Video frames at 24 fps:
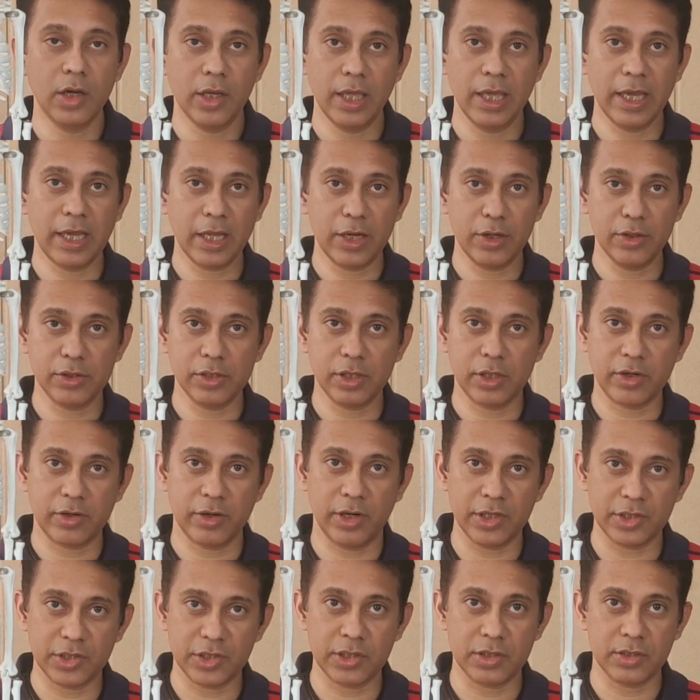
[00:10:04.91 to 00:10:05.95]
He can use a
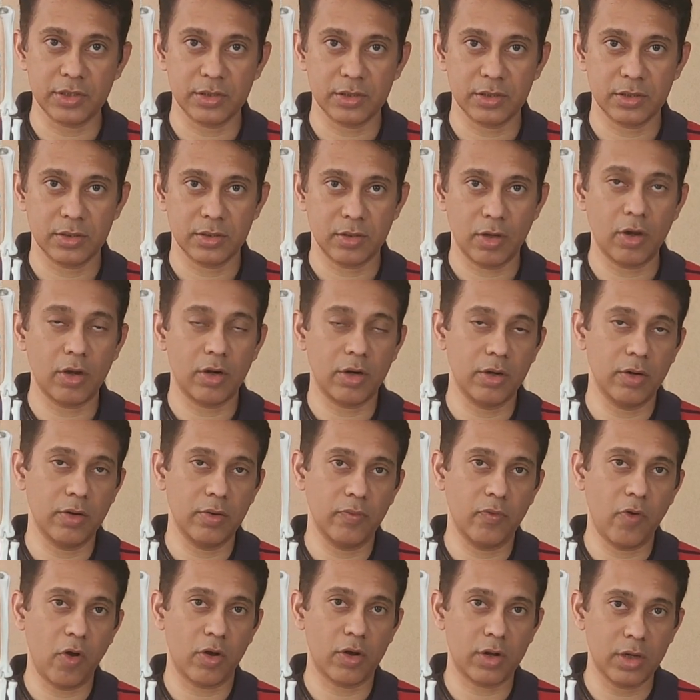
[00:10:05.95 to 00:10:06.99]
crutch or a
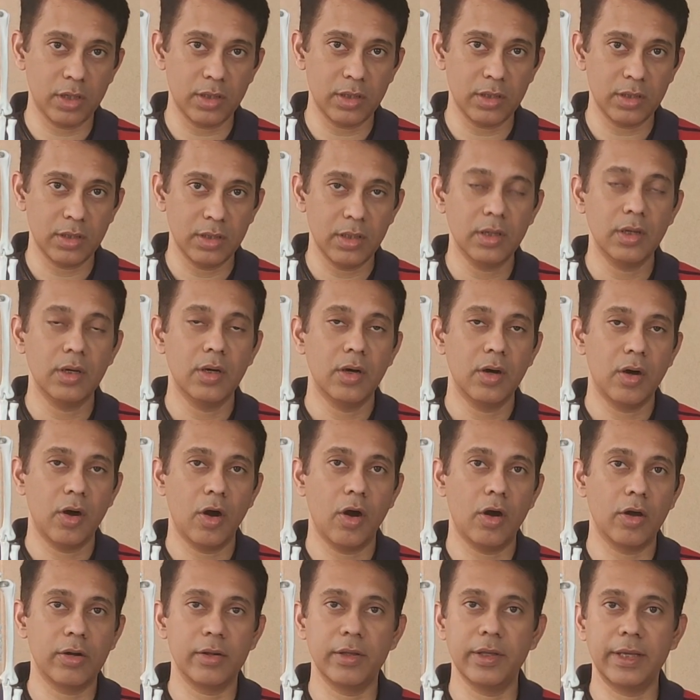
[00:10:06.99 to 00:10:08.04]
walker,
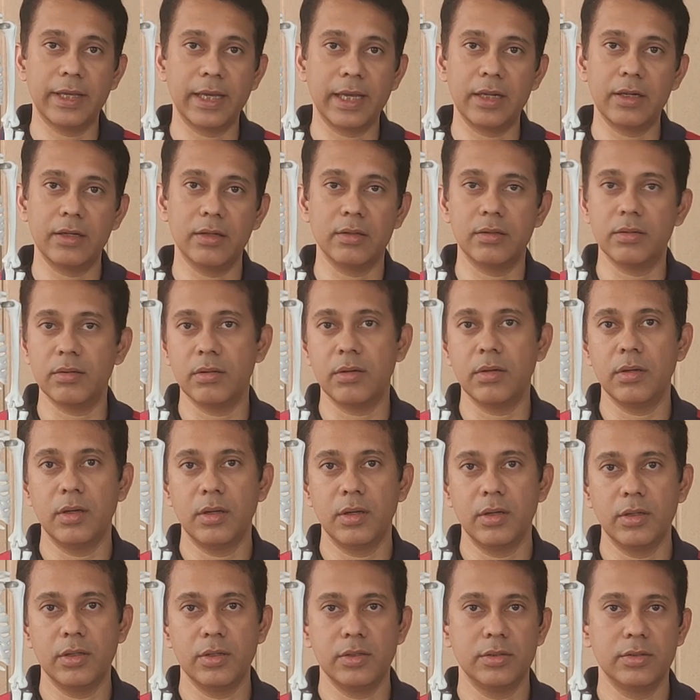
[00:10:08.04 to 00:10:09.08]
or he can
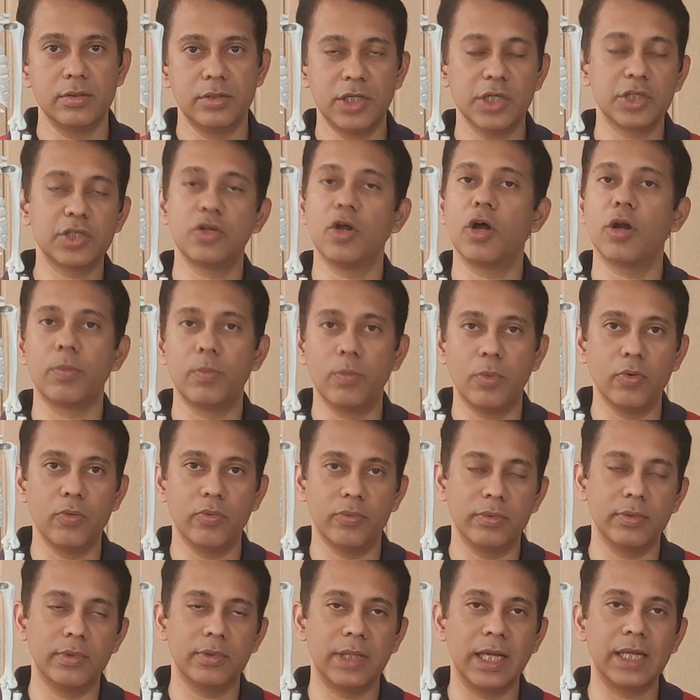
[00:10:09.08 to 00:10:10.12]
just not
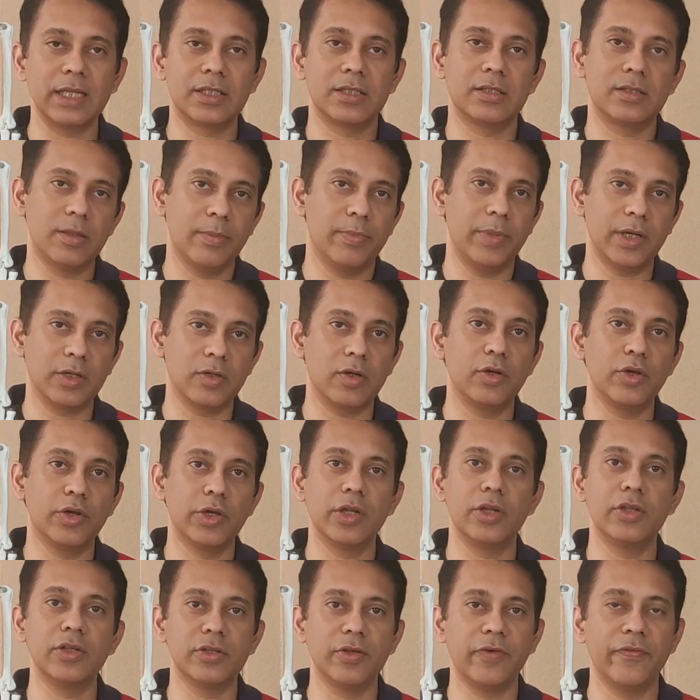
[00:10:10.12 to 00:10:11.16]
move. That's the best. Or you
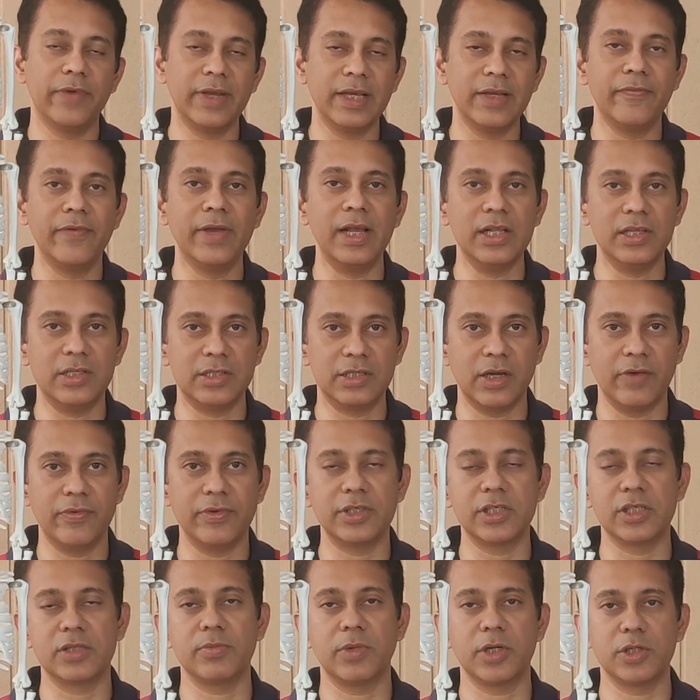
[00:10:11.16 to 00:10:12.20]
can use a wheelchair,
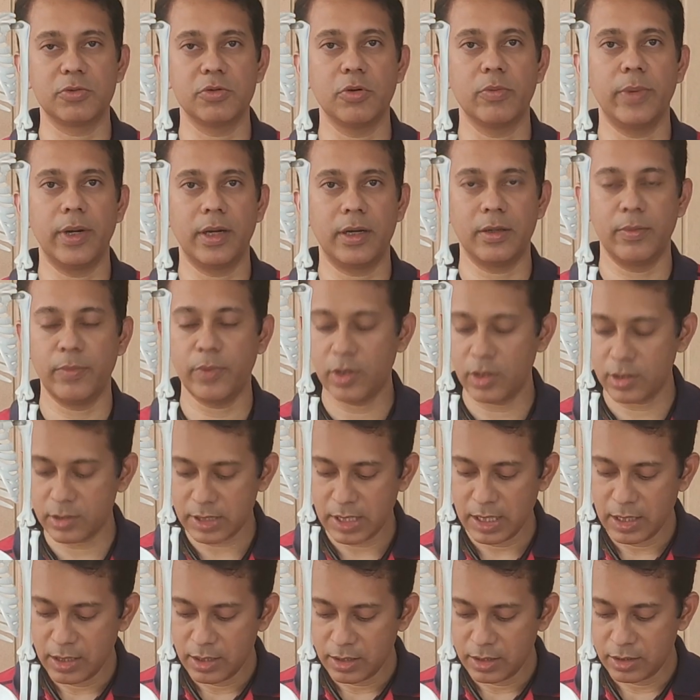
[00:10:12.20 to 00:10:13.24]
which is much more better,
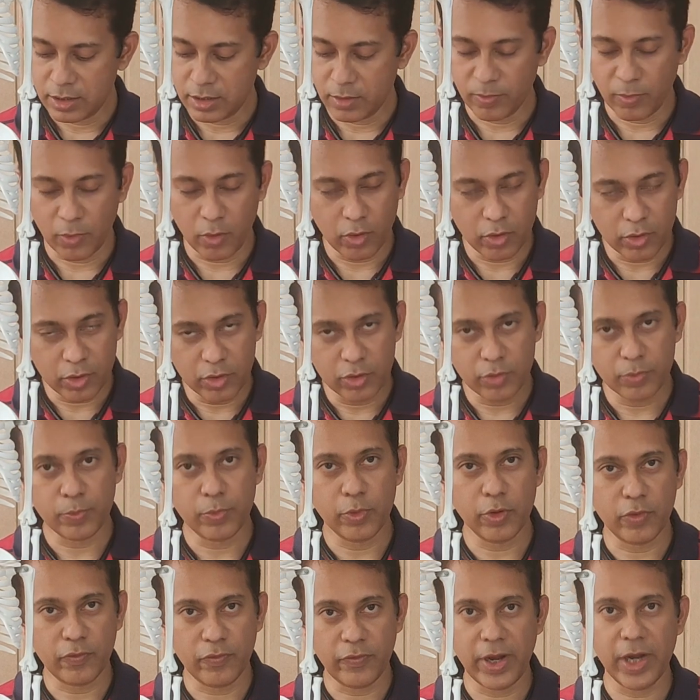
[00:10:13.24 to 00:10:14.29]
because the more you
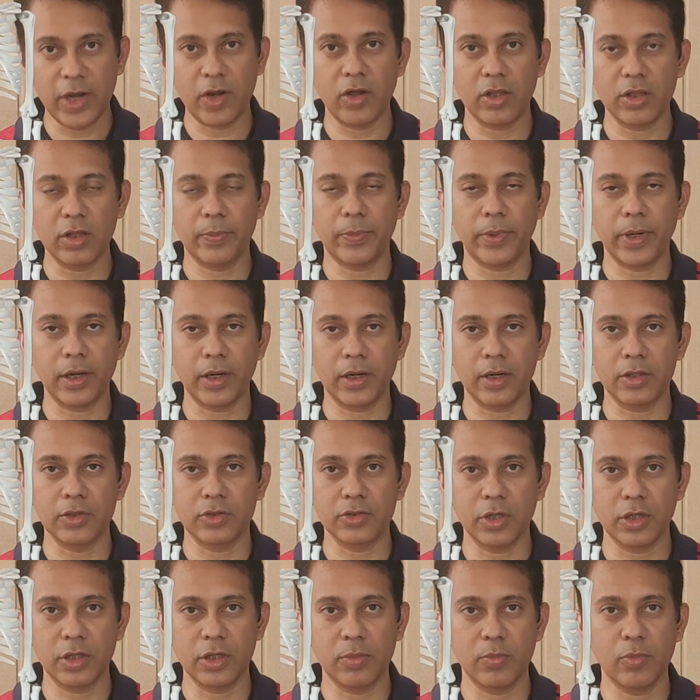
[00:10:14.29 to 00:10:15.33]
put weight on the particular
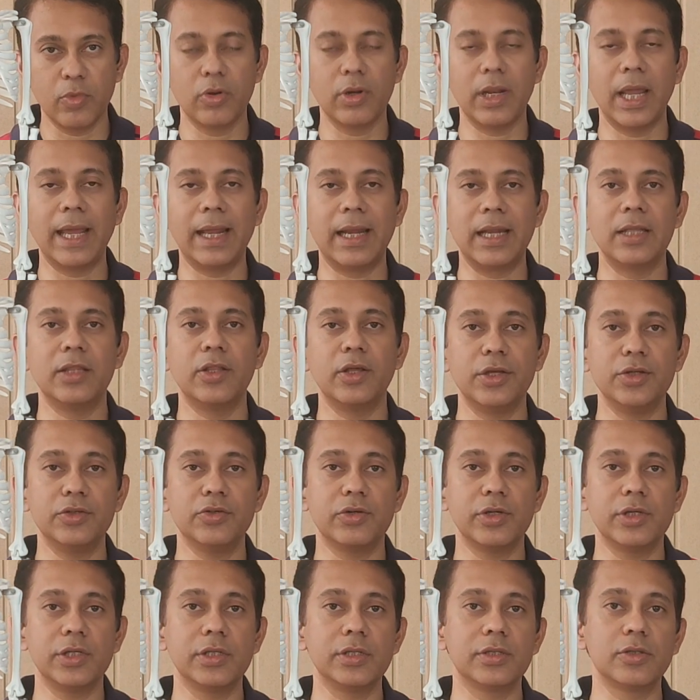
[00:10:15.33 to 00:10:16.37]
joint, the more likely the
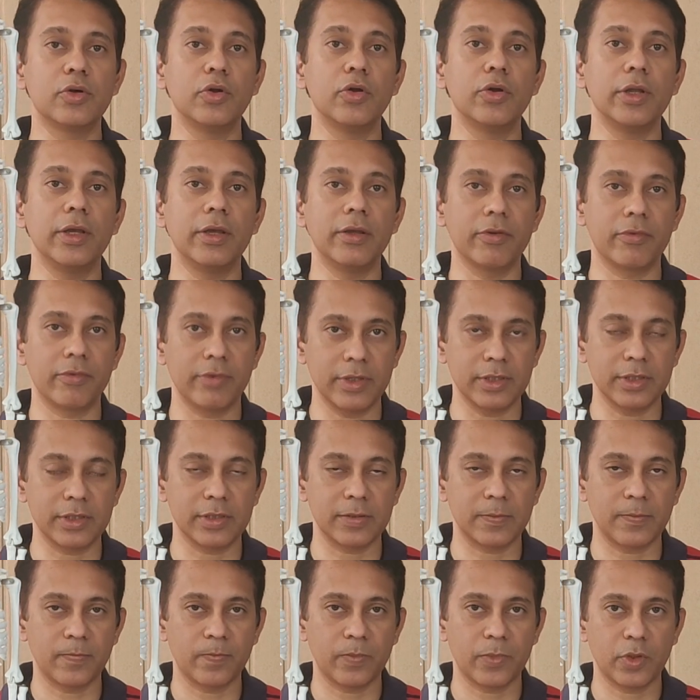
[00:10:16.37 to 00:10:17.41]
injury is going to
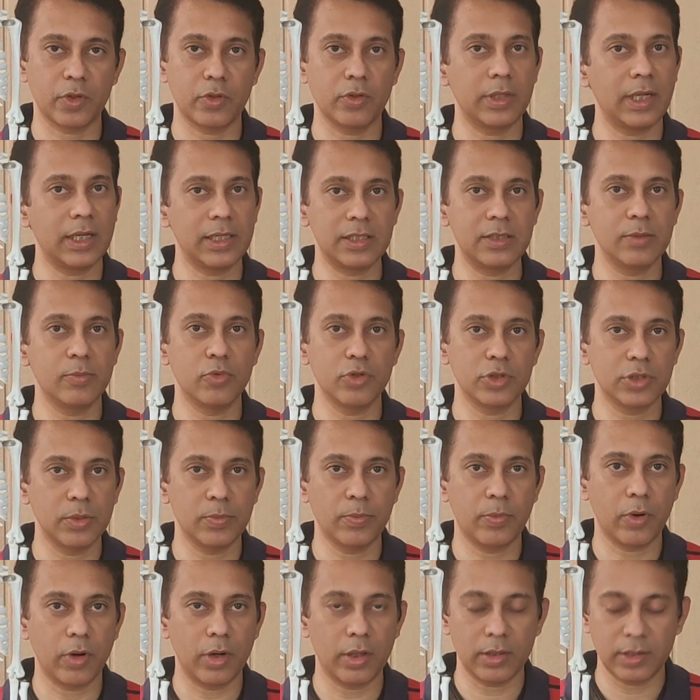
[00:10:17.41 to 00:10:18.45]
increase. So that's the most
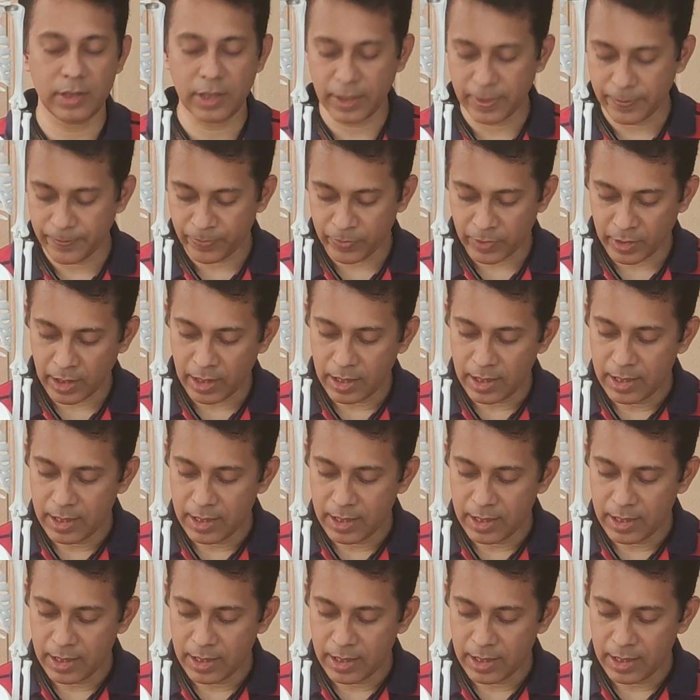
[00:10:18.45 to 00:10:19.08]
important thing.